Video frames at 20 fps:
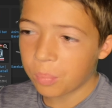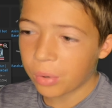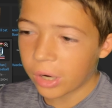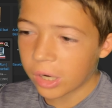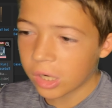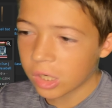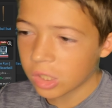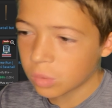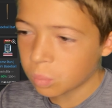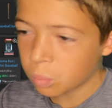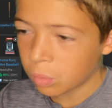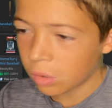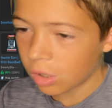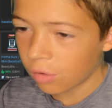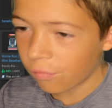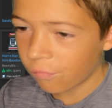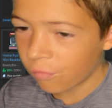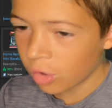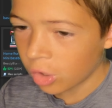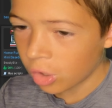
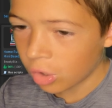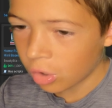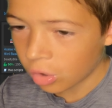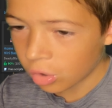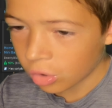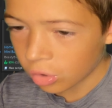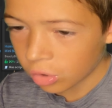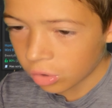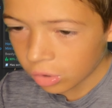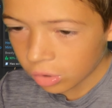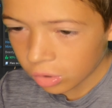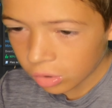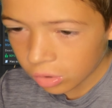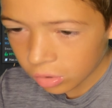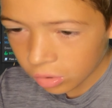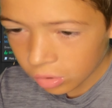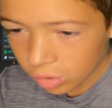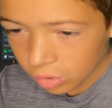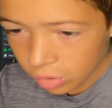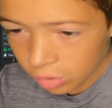baseball field.
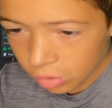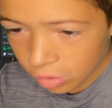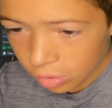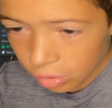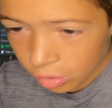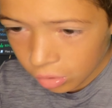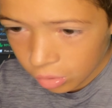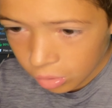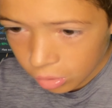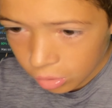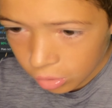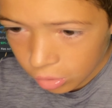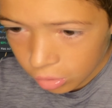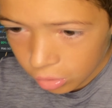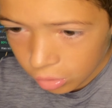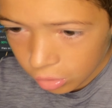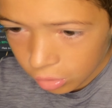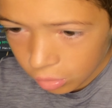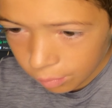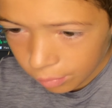
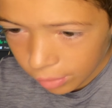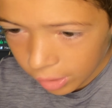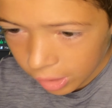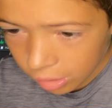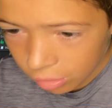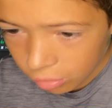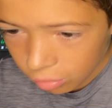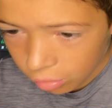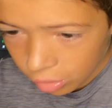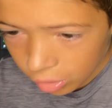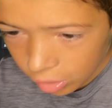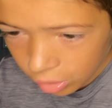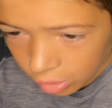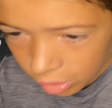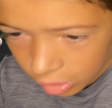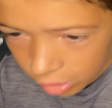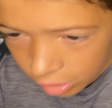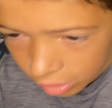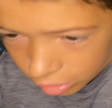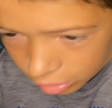Oh my
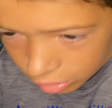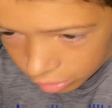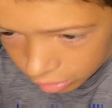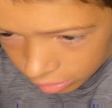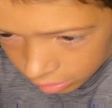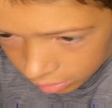god.